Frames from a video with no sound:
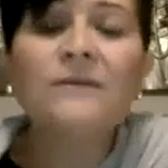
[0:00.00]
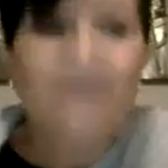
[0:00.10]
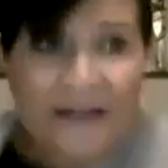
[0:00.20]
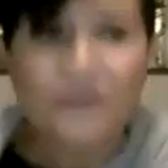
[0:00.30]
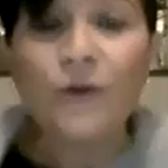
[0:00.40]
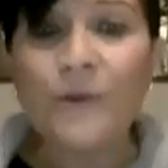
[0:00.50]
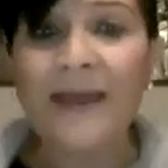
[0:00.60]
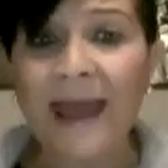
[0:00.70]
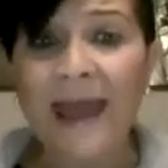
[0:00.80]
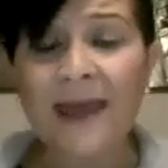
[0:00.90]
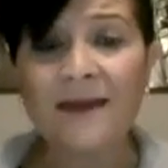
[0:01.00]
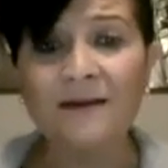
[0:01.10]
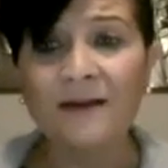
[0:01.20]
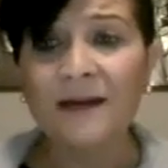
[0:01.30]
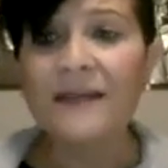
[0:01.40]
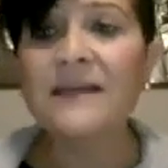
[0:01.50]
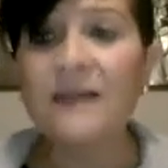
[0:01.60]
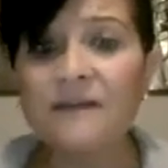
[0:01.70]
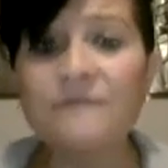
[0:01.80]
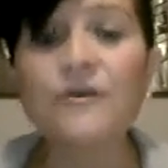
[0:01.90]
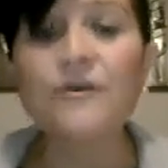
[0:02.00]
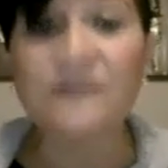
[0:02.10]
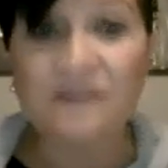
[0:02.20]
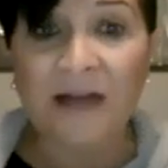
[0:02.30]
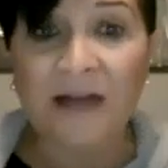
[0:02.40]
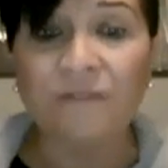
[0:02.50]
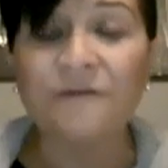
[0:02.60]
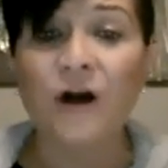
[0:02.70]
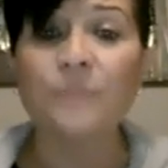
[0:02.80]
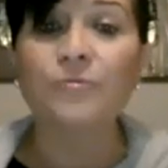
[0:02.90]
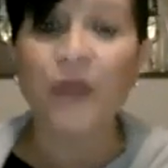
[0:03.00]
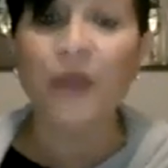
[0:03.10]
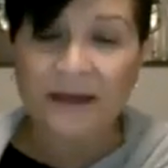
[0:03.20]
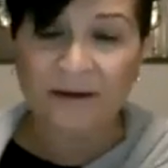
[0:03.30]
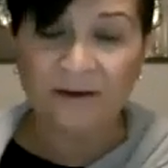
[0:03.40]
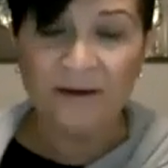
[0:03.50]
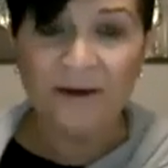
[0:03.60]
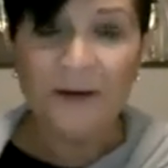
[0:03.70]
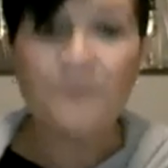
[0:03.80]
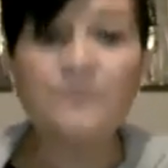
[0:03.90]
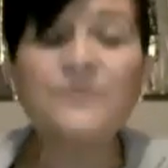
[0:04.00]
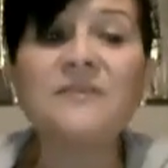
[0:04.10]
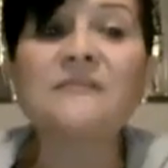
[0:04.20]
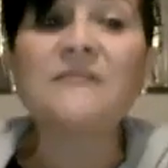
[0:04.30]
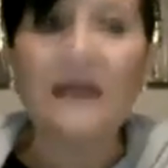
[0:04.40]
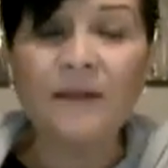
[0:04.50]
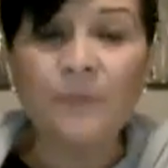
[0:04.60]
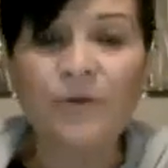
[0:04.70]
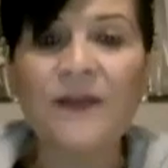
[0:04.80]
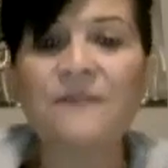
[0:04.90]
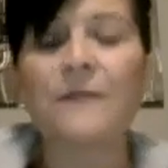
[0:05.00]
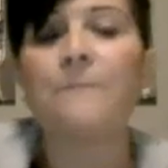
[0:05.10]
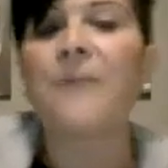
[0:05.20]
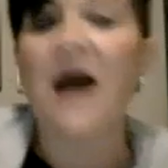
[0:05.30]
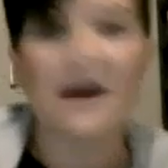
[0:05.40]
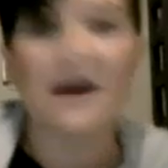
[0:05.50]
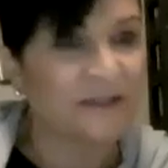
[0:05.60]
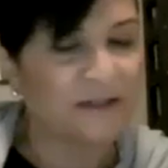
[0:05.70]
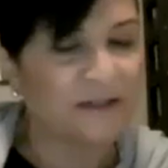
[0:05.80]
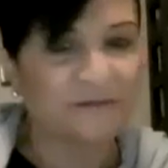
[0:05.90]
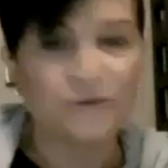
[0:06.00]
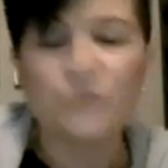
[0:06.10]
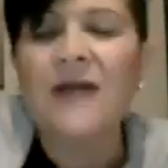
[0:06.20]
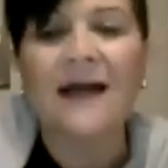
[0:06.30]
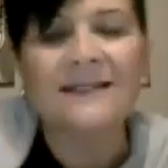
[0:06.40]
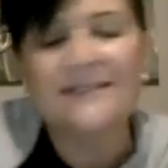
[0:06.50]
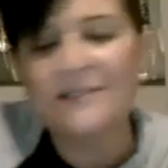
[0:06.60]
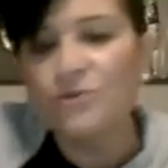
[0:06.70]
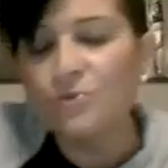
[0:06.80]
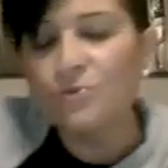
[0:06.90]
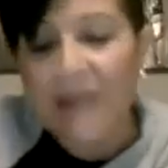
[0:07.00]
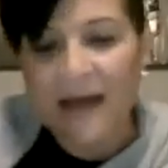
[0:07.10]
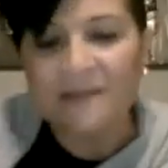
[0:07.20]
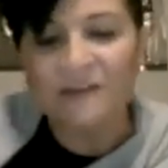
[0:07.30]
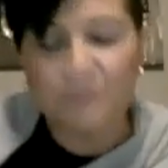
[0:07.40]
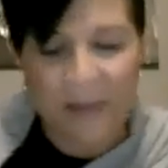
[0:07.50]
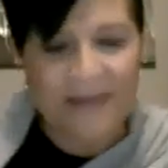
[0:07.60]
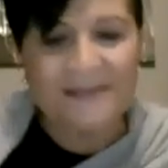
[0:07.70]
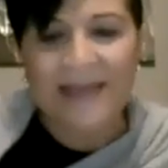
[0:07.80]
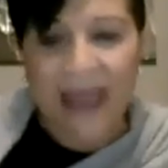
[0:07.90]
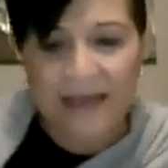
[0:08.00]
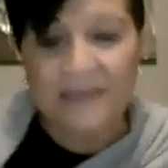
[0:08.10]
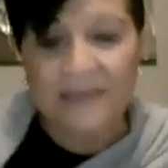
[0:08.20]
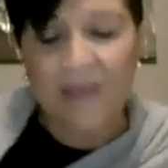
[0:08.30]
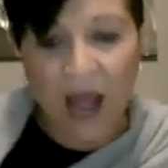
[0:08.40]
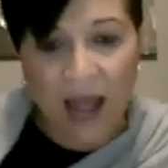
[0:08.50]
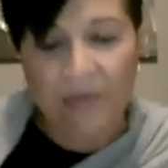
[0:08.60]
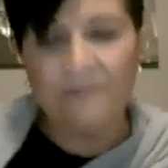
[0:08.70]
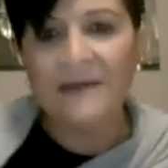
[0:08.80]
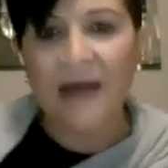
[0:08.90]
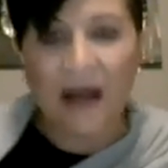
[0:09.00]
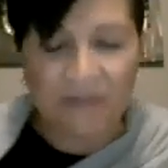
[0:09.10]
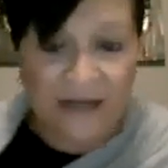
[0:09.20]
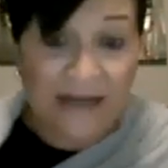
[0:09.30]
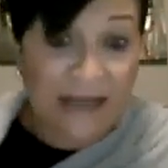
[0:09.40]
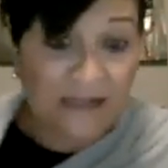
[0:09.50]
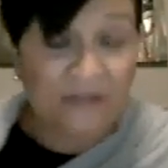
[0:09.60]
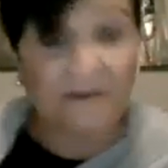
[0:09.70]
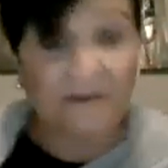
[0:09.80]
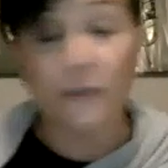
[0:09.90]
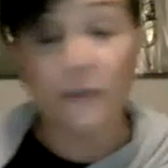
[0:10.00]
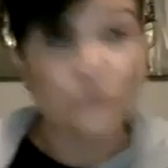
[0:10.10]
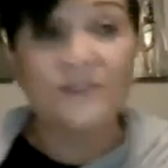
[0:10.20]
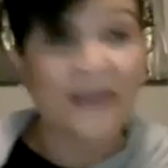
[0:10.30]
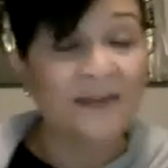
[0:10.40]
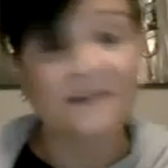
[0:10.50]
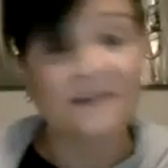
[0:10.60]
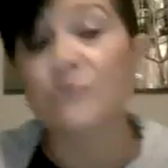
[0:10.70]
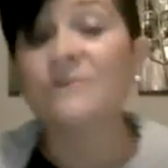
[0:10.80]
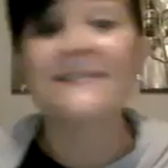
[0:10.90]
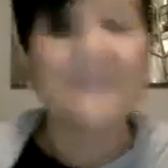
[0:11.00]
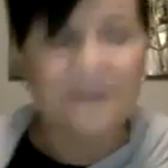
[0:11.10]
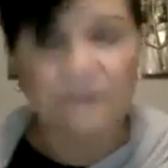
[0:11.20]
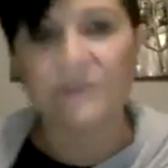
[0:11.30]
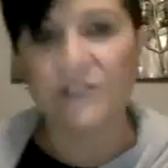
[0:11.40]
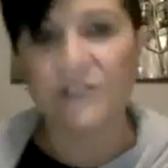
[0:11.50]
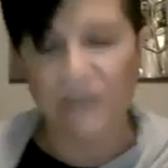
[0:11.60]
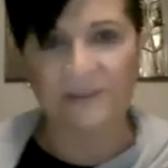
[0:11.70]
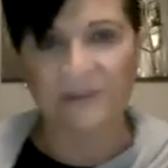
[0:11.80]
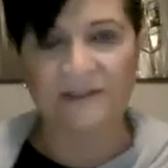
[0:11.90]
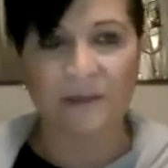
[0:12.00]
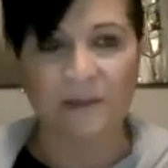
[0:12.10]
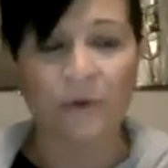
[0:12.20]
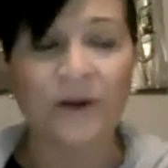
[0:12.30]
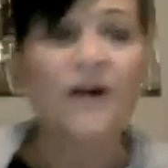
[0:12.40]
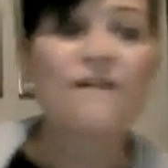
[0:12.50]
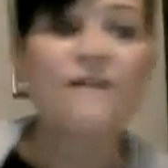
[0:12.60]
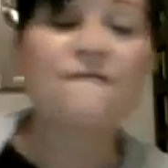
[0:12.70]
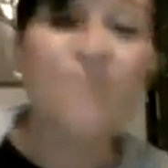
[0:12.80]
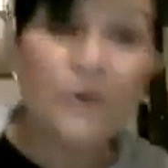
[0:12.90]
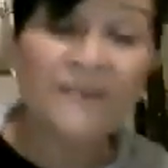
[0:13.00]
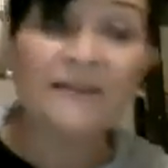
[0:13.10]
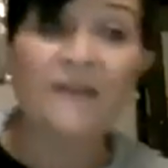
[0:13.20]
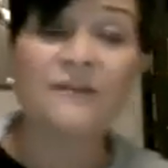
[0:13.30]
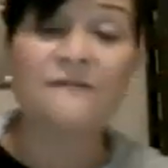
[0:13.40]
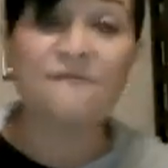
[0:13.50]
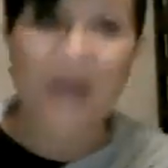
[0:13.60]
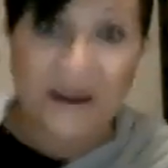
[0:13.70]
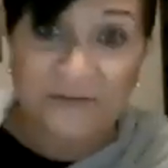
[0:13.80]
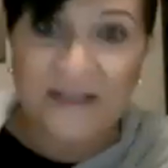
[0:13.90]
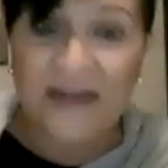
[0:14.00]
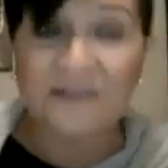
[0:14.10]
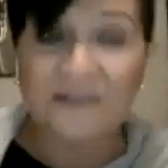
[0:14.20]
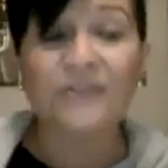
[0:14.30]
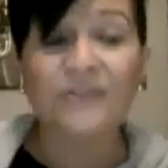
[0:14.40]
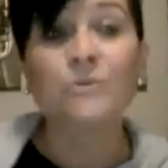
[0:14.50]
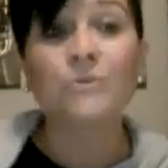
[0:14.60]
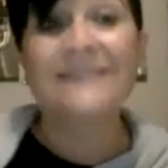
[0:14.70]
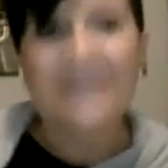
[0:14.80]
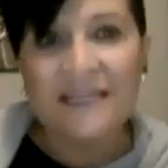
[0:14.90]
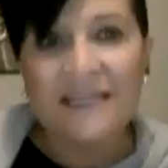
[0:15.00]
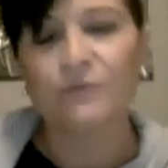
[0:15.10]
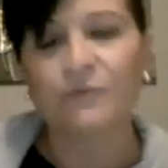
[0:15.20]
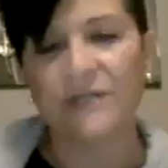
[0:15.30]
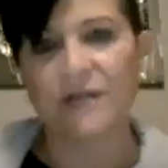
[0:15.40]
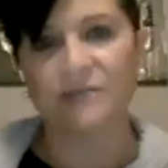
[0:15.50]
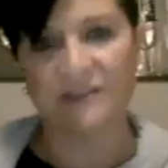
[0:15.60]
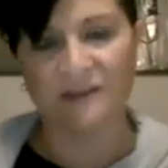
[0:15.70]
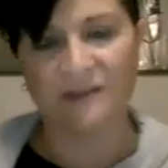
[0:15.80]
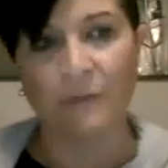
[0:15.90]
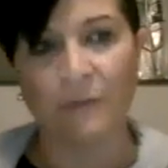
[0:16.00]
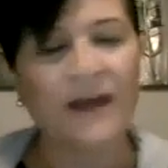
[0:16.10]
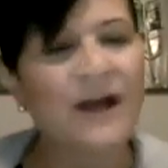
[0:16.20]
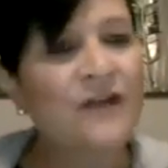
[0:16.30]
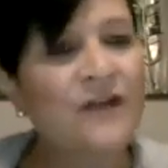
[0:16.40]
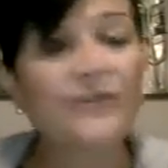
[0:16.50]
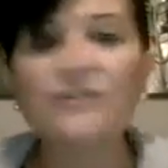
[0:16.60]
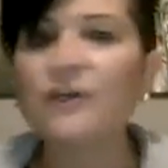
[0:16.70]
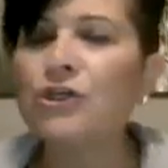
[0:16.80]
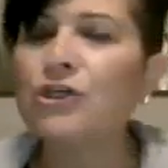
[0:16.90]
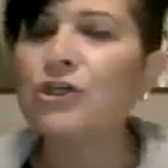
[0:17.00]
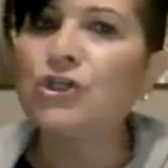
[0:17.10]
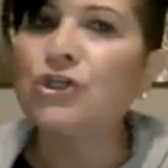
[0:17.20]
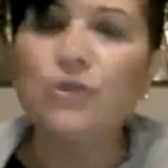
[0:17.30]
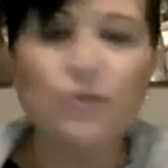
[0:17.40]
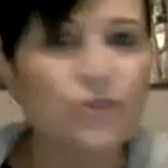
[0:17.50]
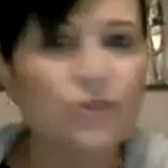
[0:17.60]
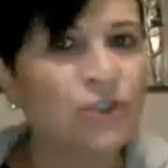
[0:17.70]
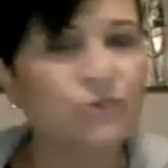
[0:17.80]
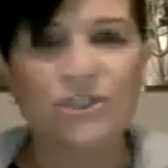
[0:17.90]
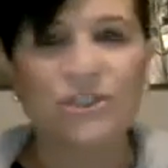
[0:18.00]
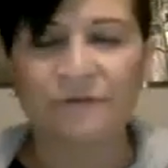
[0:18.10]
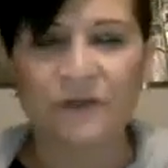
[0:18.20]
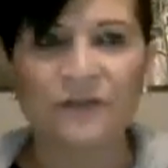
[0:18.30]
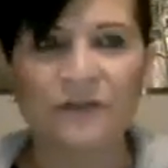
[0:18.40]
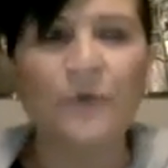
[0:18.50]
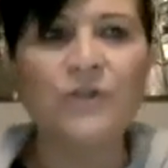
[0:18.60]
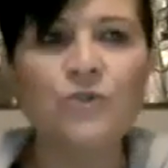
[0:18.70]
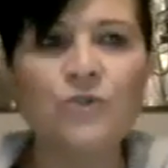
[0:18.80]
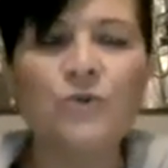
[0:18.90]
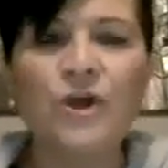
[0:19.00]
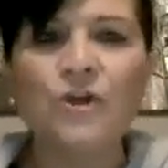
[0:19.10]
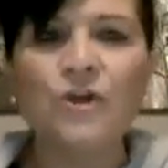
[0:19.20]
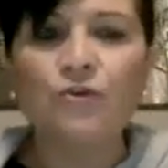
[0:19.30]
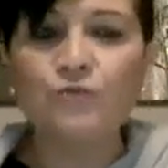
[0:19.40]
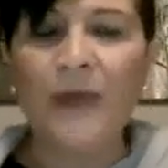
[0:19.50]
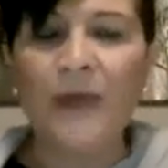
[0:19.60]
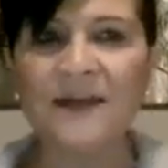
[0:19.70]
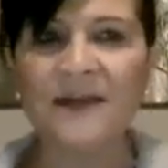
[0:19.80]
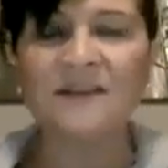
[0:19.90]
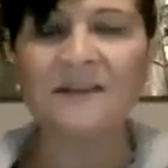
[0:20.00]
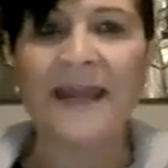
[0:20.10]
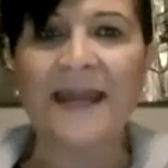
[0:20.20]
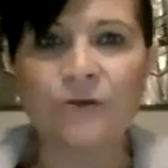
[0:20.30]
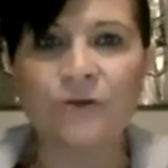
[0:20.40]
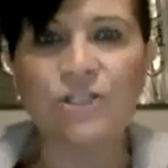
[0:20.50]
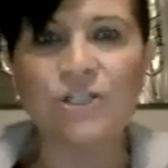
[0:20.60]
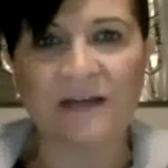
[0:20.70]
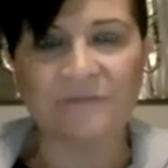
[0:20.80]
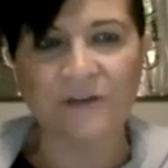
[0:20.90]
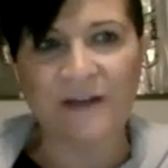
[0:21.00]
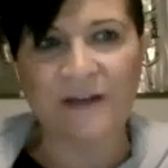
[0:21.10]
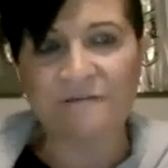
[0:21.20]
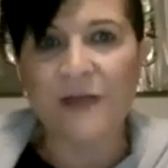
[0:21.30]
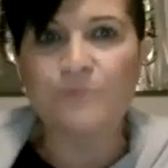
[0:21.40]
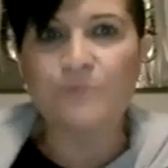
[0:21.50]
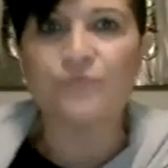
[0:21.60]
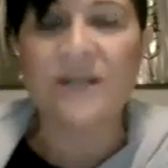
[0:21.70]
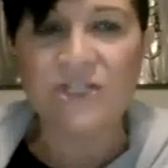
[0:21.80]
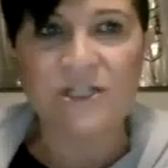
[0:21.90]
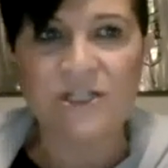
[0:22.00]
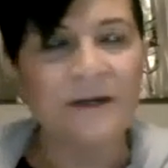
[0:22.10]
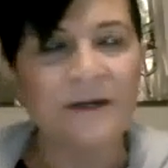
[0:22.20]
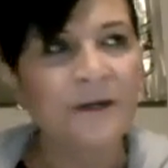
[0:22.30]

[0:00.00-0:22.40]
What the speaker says: that's okay. Give yourself a break. Celebrate the positive. Do not spend any time on the negative on the 2 days that you didn't reach out to someone. Focus on the 5 days that you did reach out to someone. There's a huge, huge difference. And when you raise that energy level, that vibration,